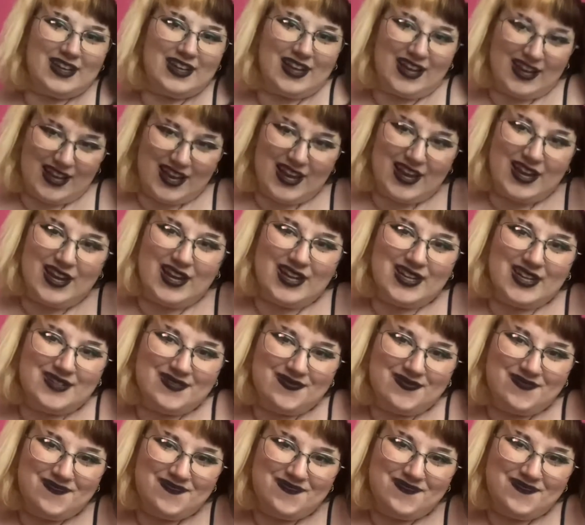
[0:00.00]
I hate,
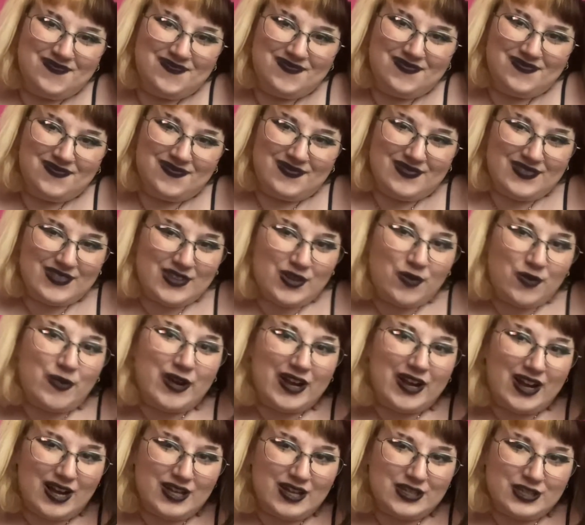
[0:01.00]
when
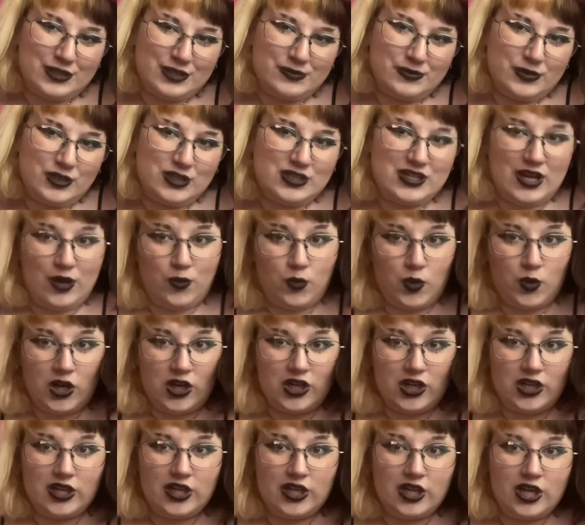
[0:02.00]
customers at
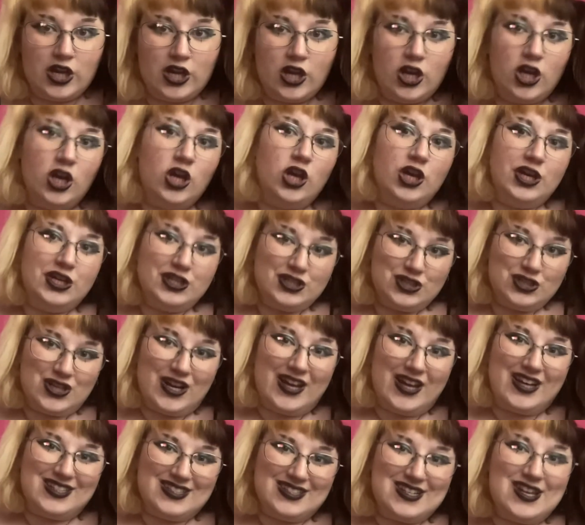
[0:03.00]
work try
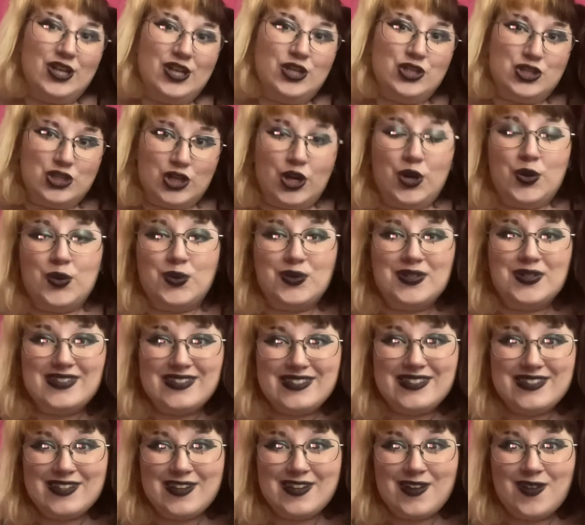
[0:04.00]
and tell
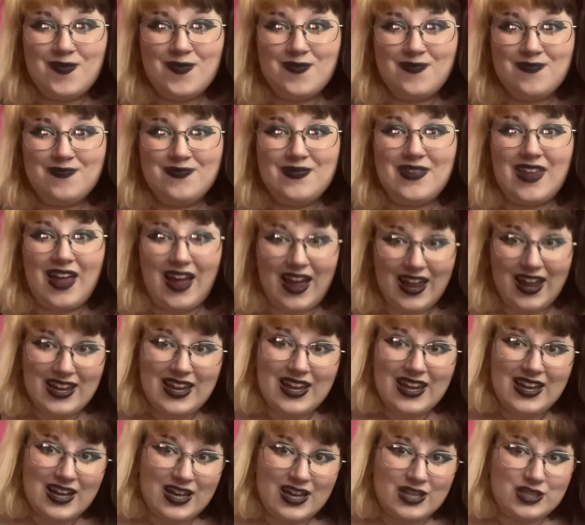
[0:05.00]
jokes. I
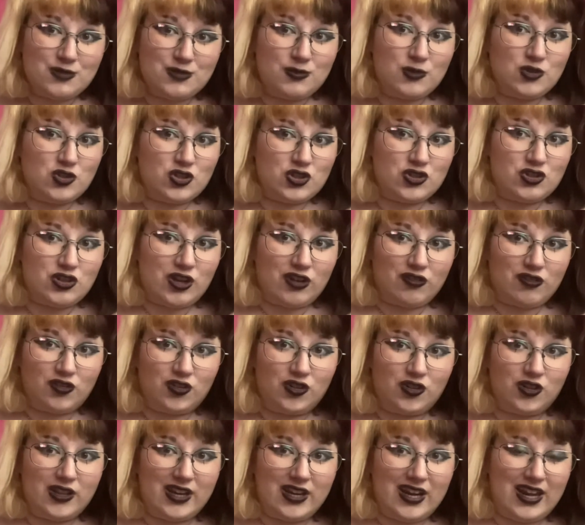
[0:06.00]
hate customers in
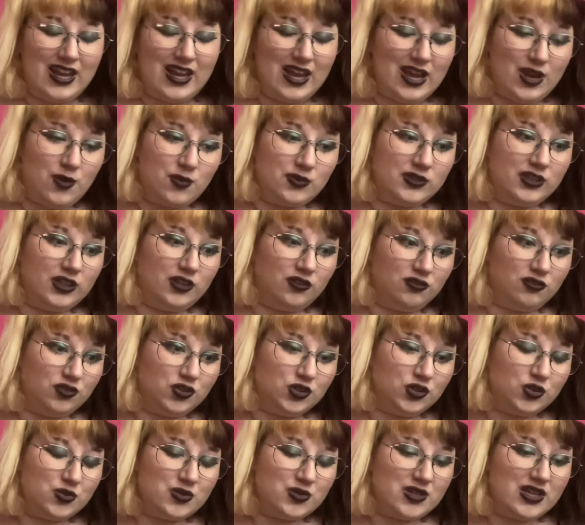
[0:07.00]
general, and I hate when they're
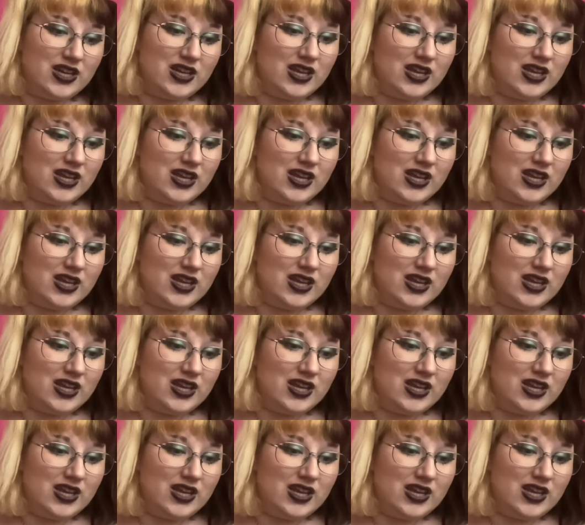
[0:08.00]
rude